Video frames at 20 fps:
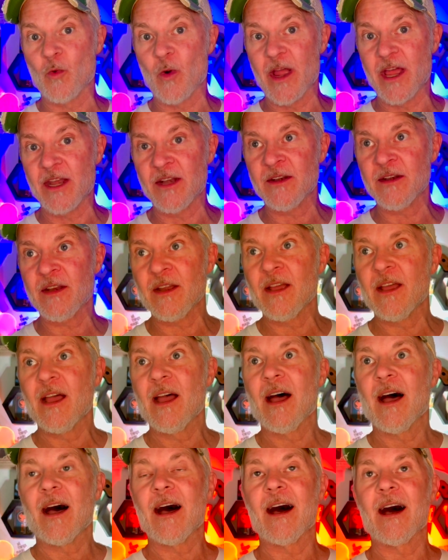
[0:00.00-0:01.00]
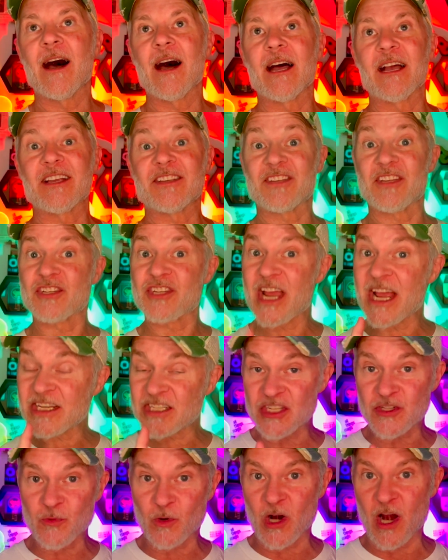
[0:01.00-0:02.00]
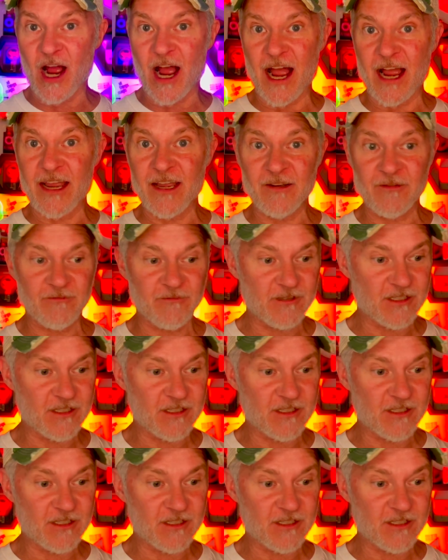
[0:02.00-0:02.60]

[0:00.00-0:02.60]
win, because the chances were high.